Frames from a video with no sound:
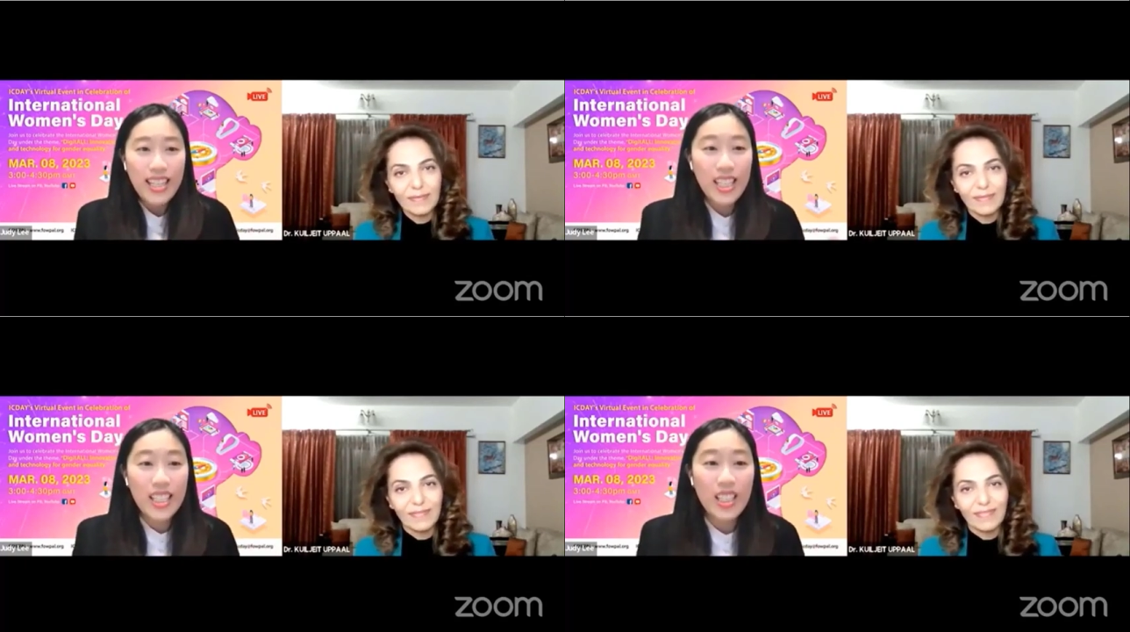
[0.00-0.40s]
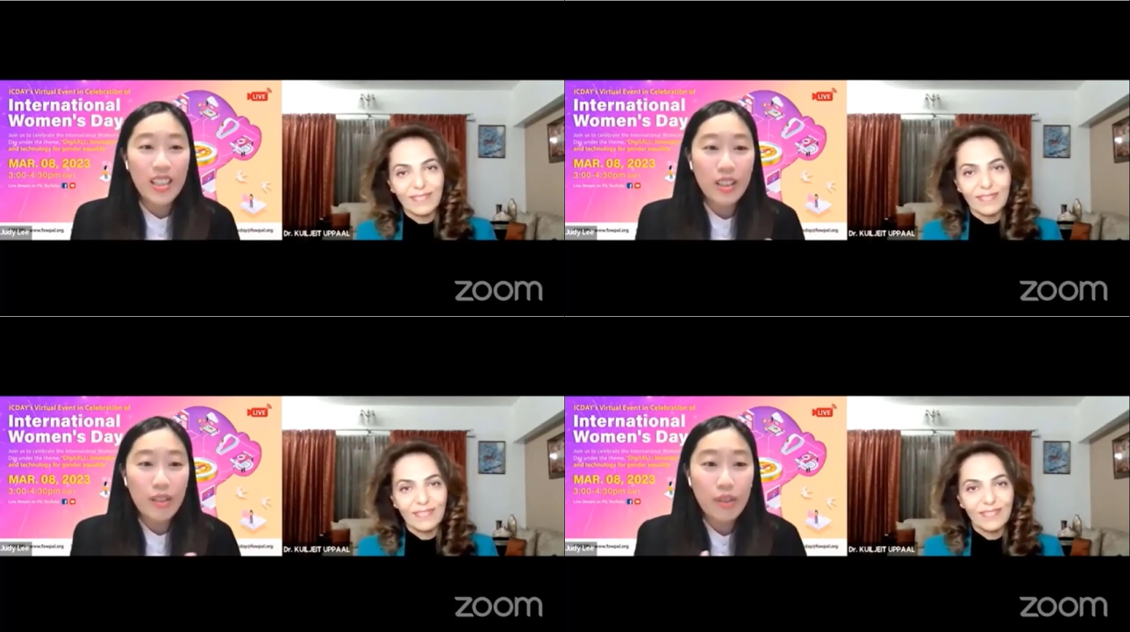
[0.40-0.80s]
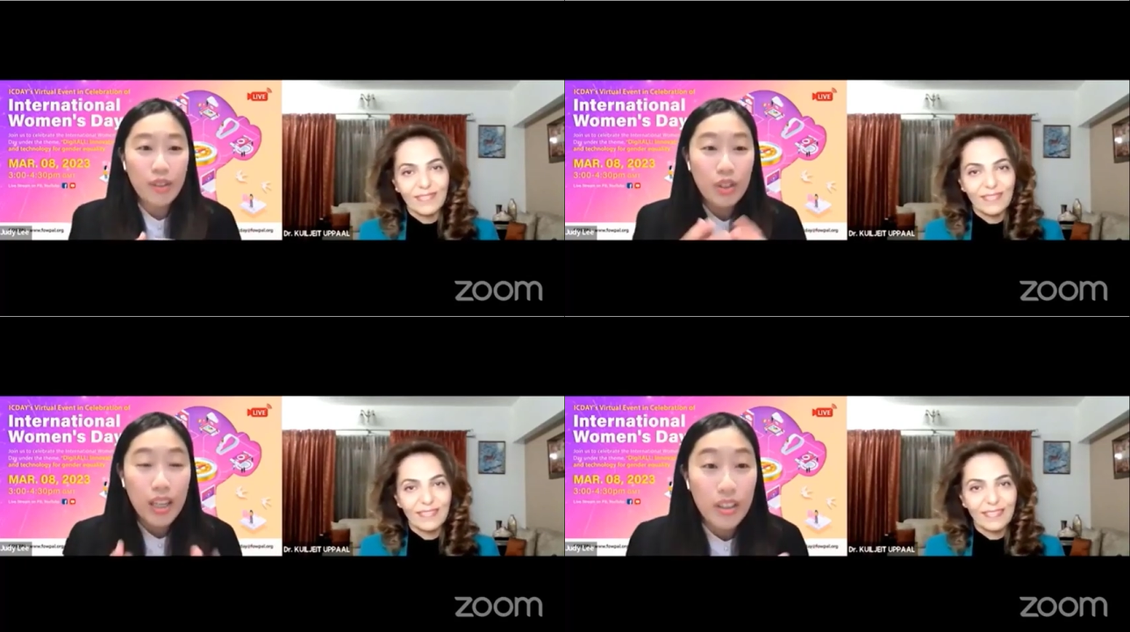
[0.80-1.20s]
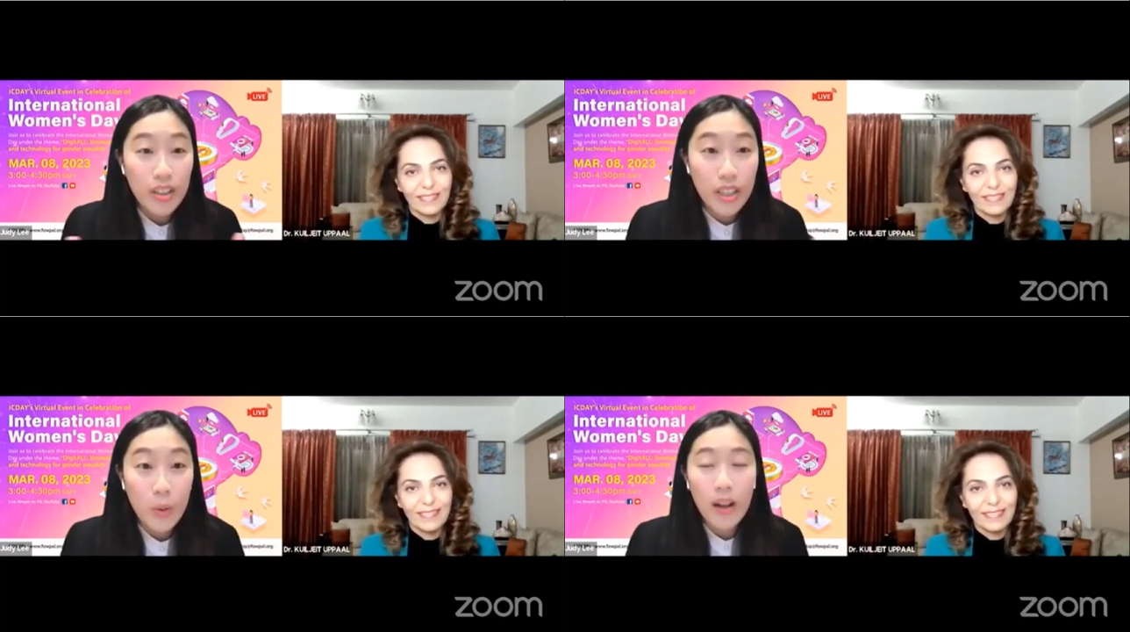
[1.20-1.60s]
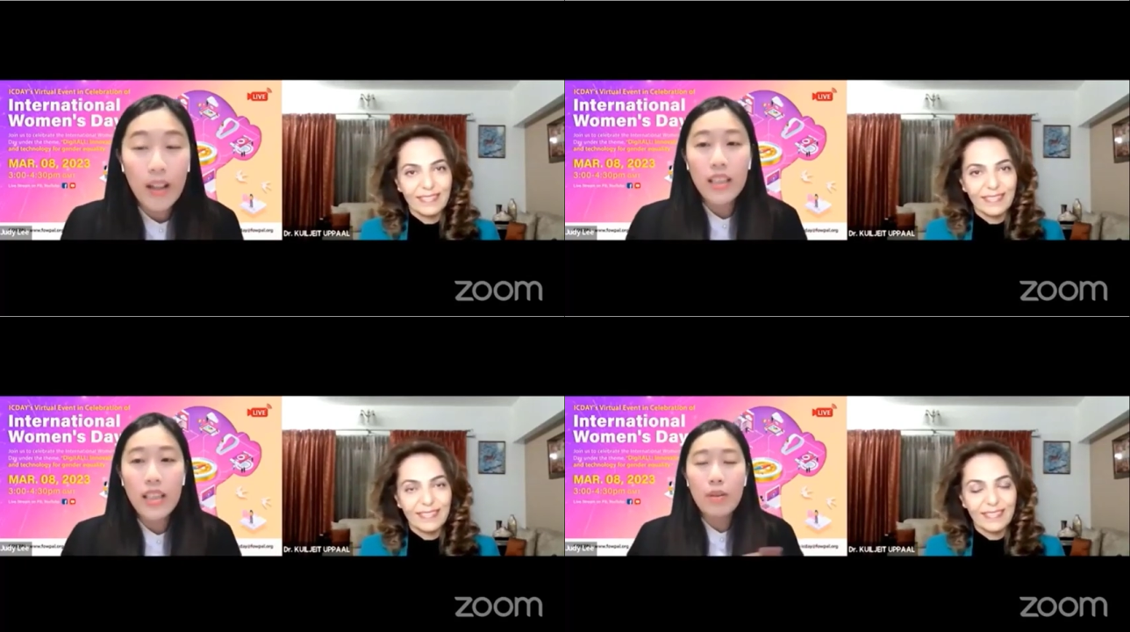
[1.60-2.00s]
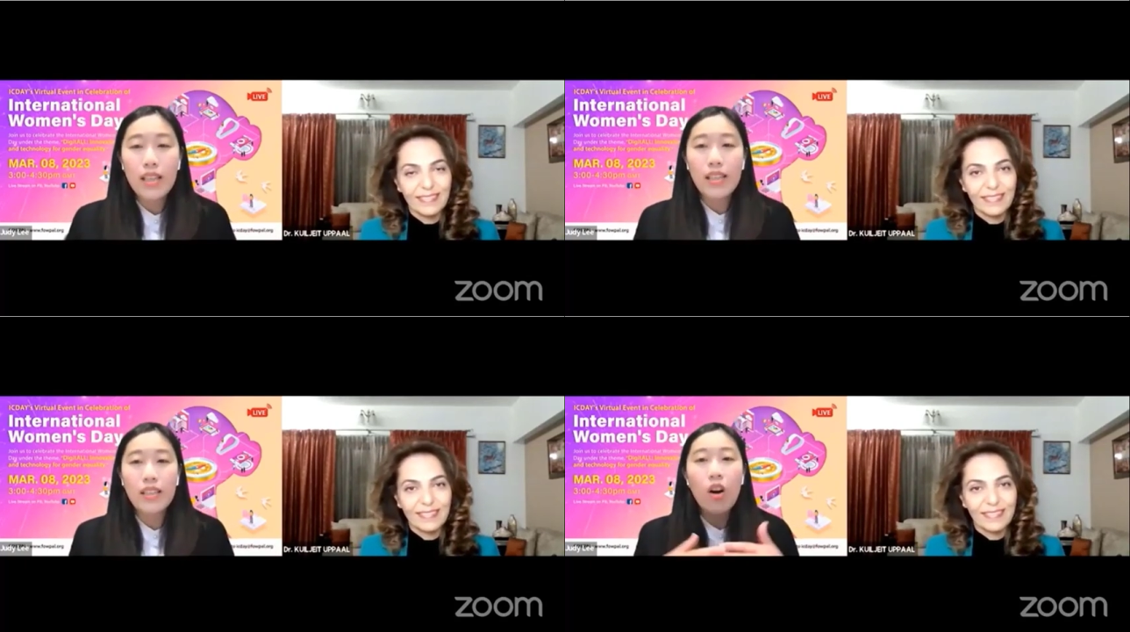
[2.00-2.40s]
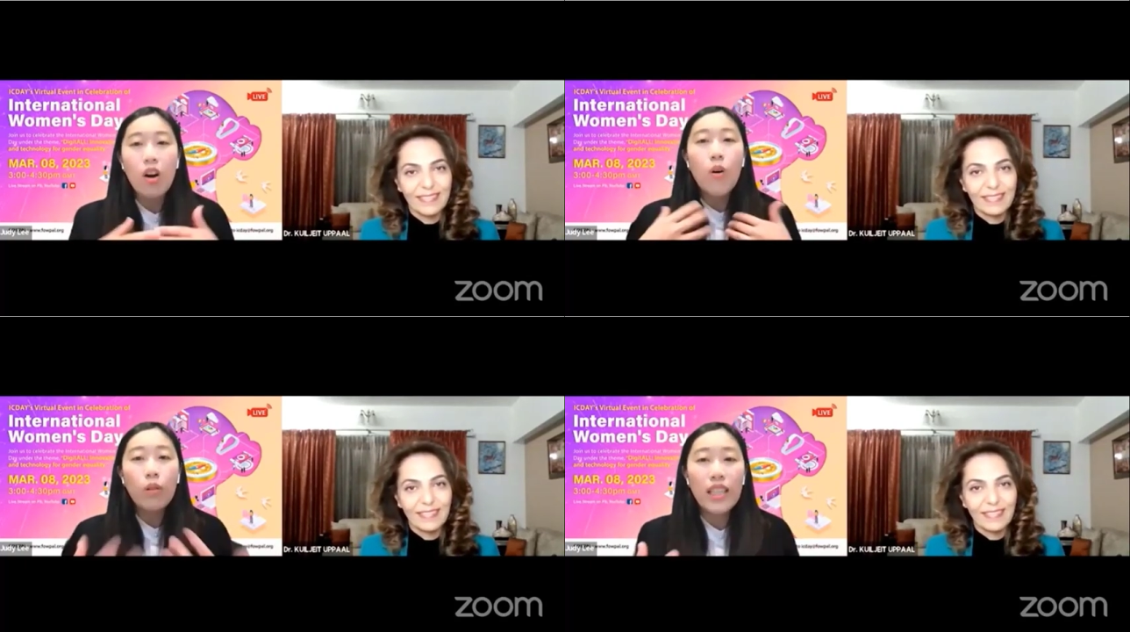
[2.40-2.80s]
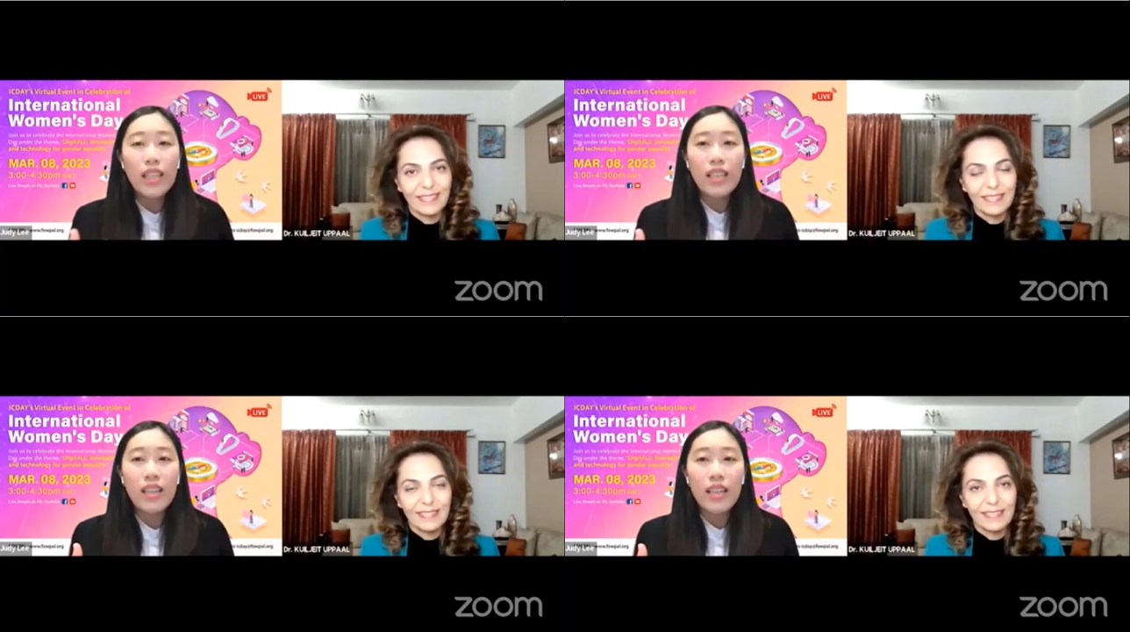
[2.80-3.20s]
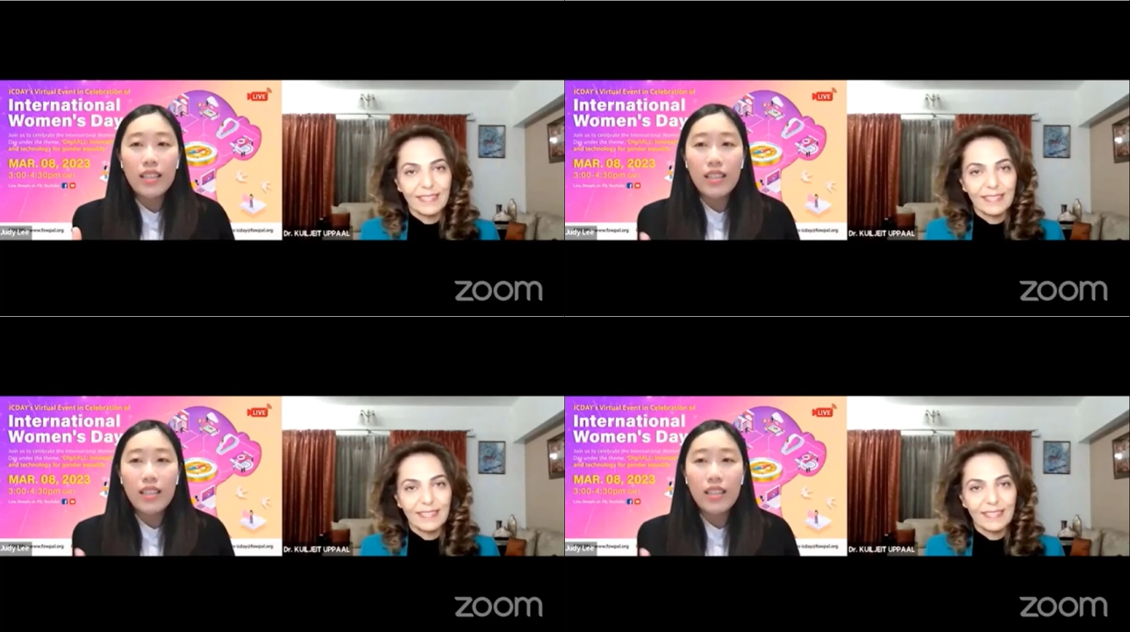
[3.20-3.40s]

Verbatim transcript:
Speaker 1: and technology for gender equality because not only